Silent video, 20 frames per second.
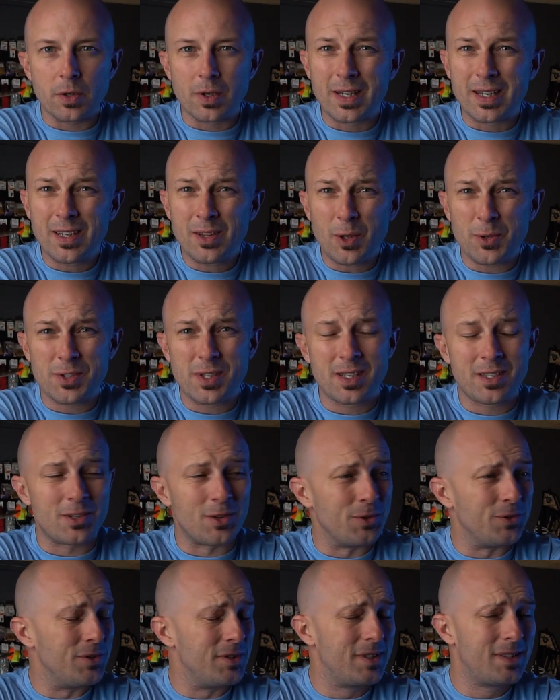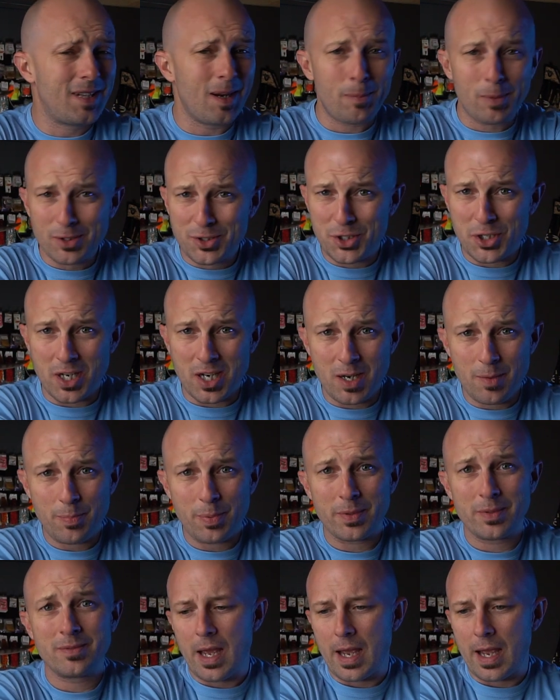get those things. They're double cheap,
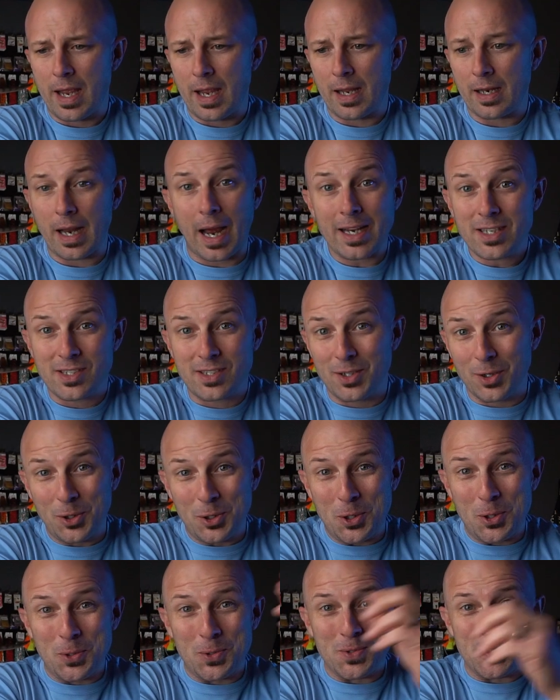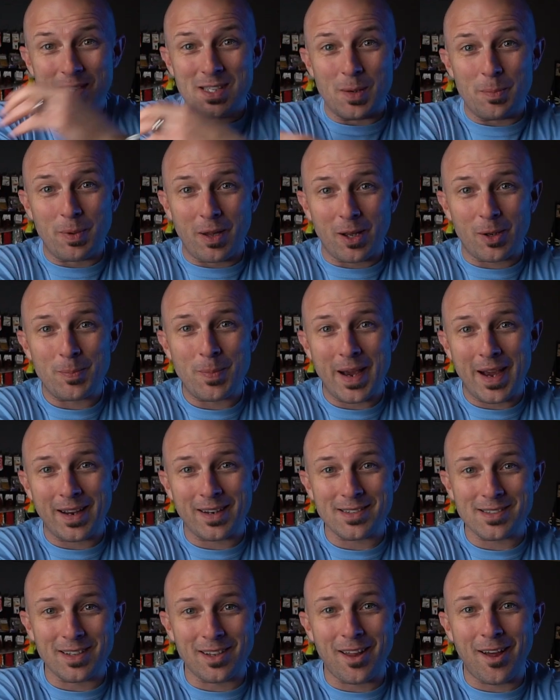and I still use Ziploc
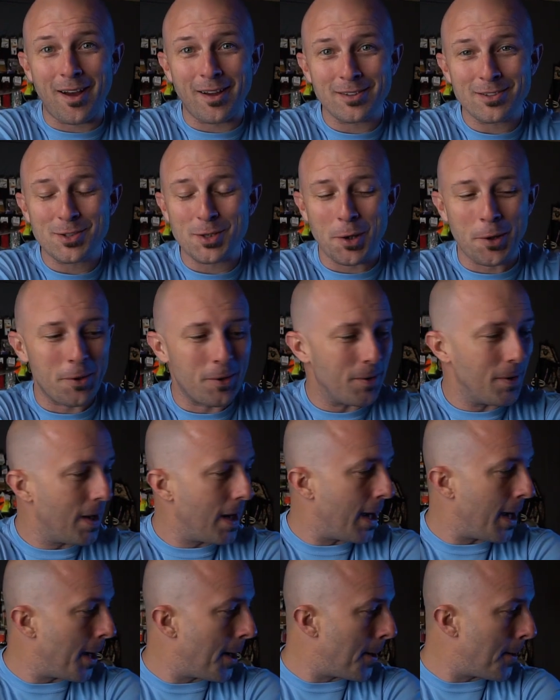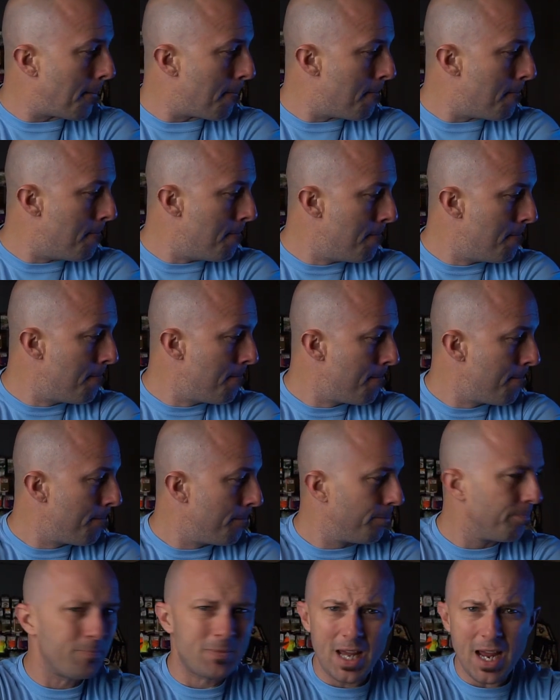bags a lot. So
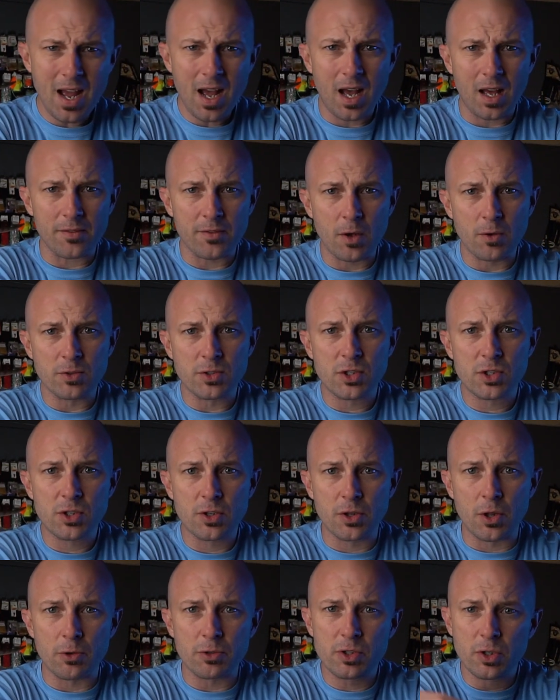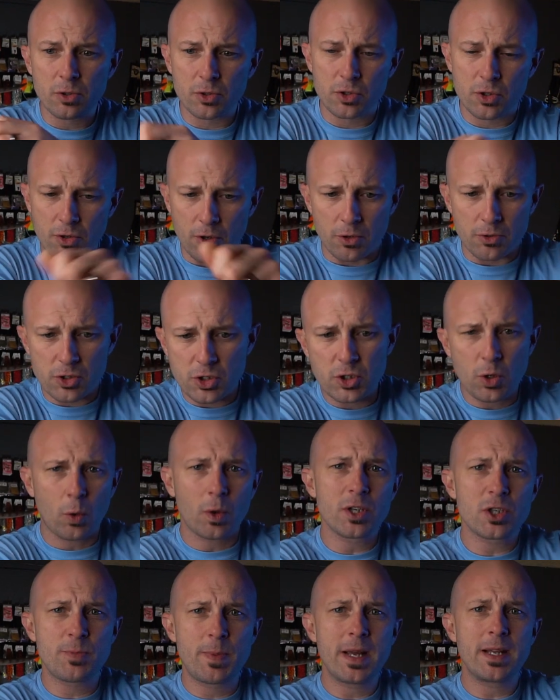yeah, those
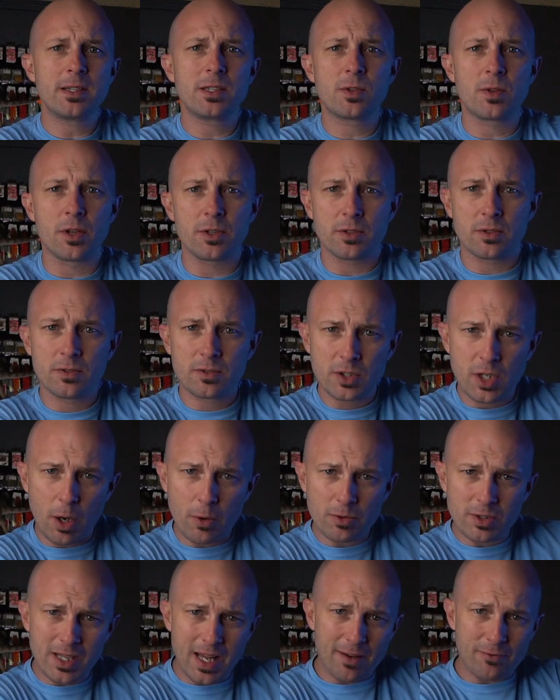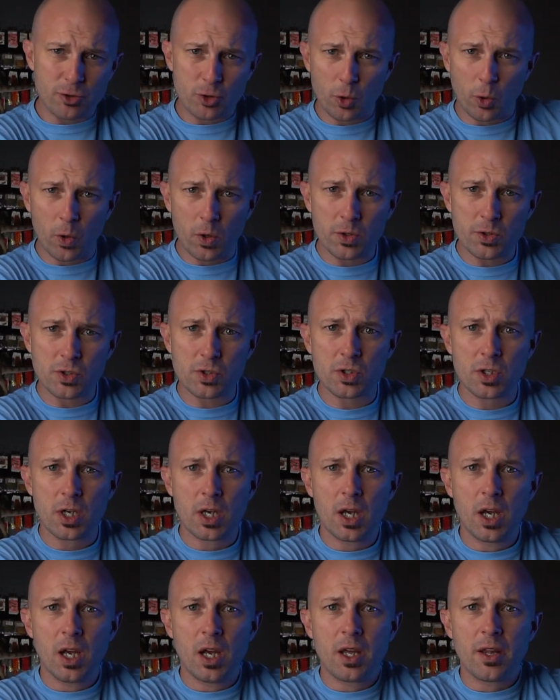storage bins, the totes that have drawers,
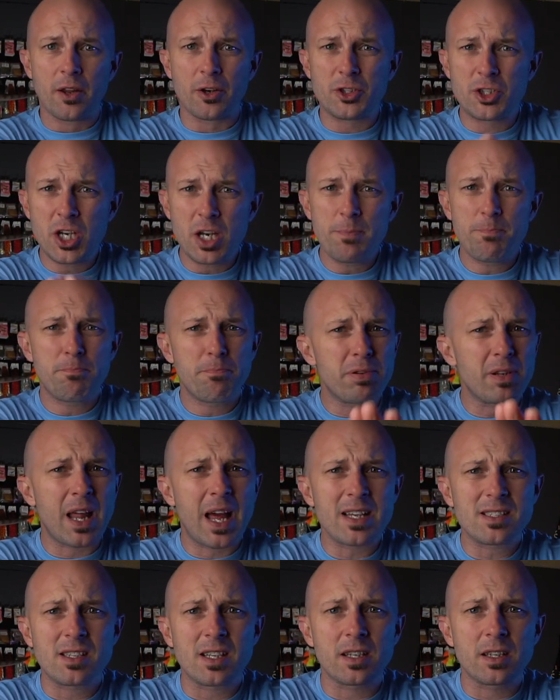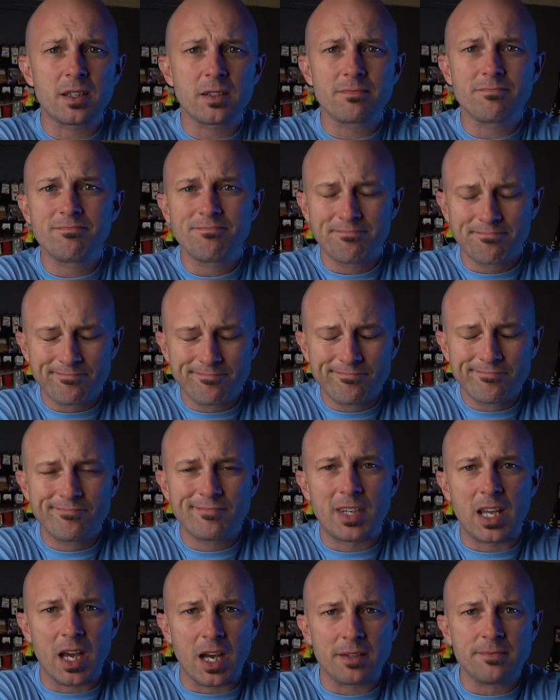they're cheap plastic.
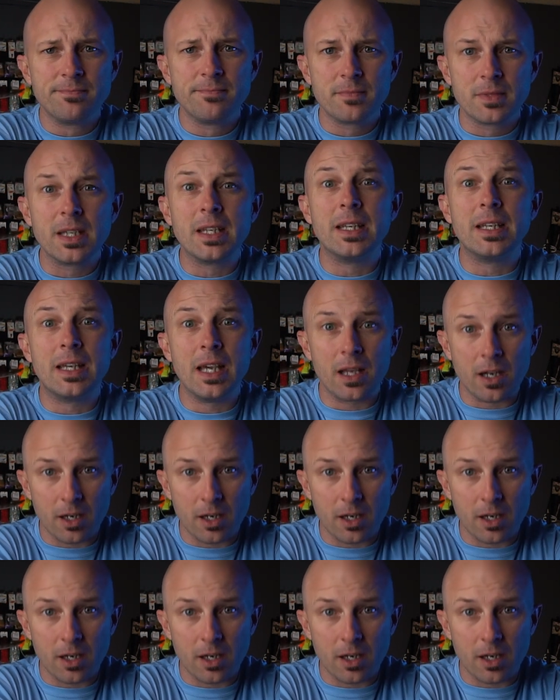Yeah, get